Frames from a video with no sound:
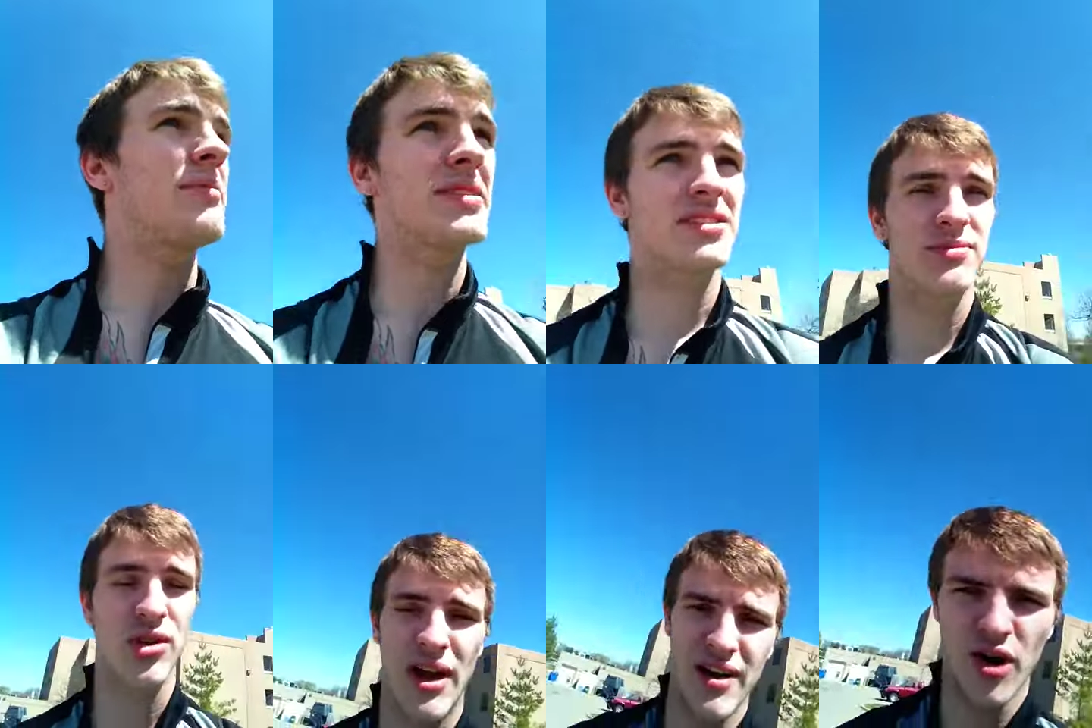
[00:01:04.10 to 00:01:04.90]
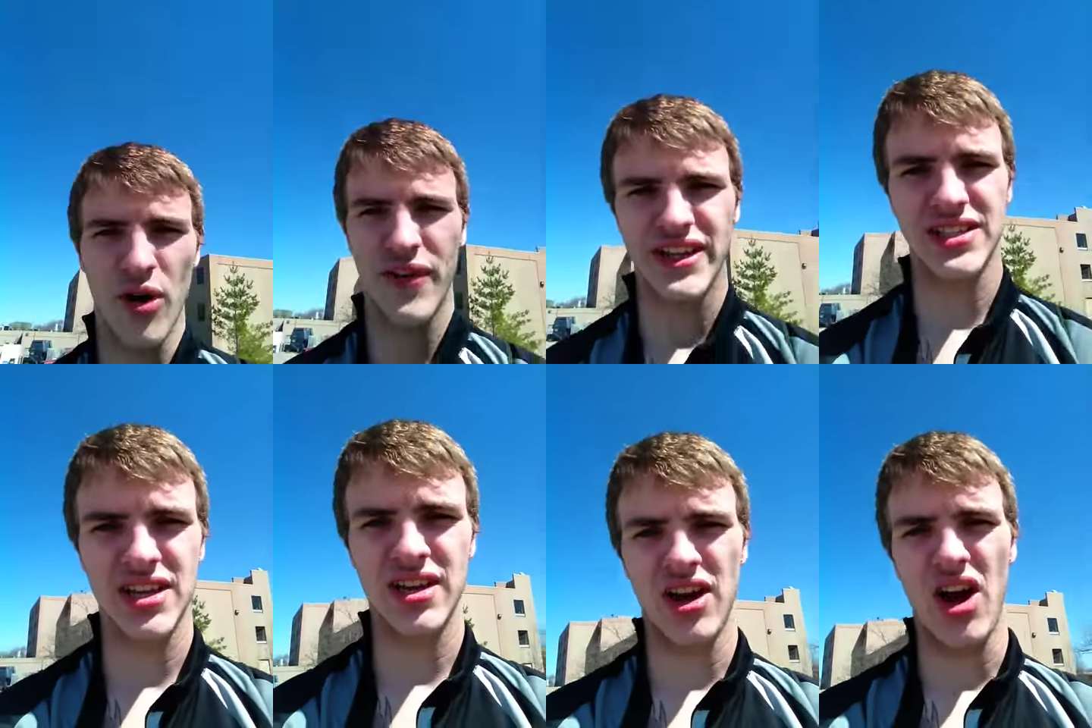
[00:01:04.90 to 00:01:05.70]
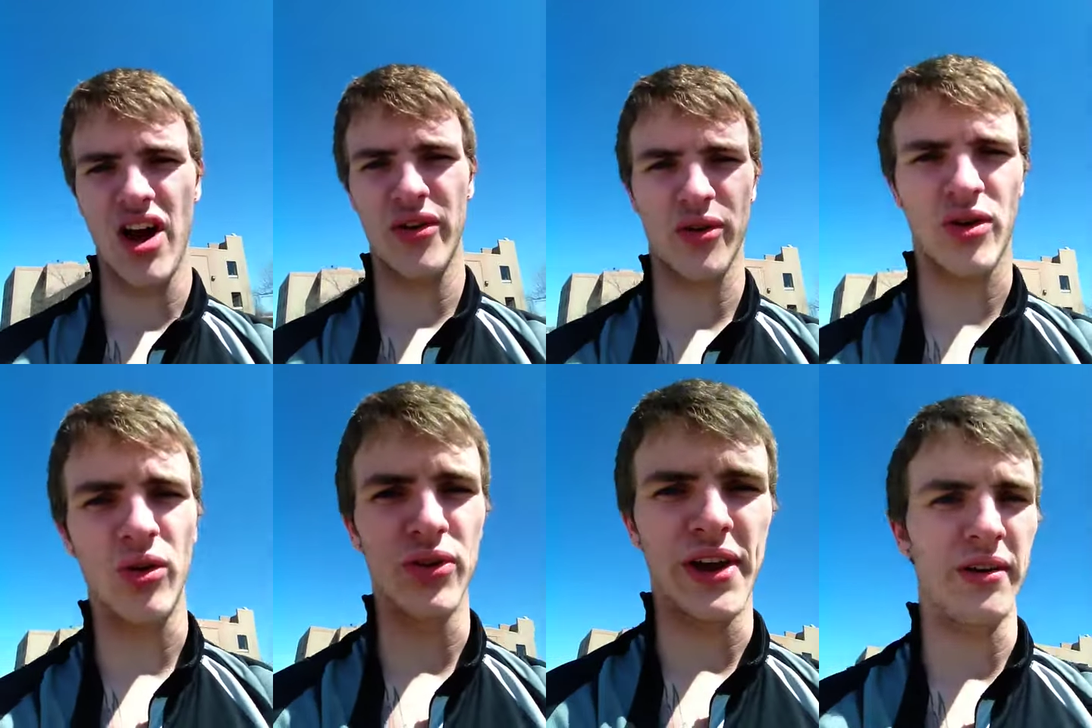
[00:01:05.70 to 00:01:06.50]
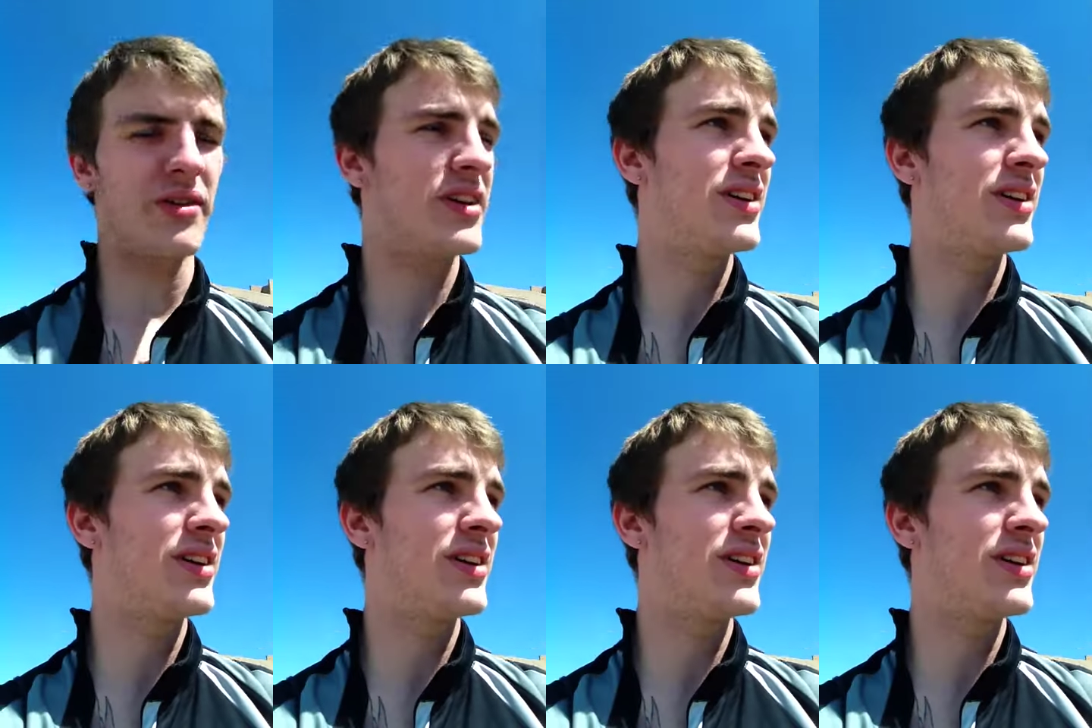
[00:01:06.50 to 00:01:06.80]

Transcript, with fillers: I miss them. So I don't know if it's hot or cold out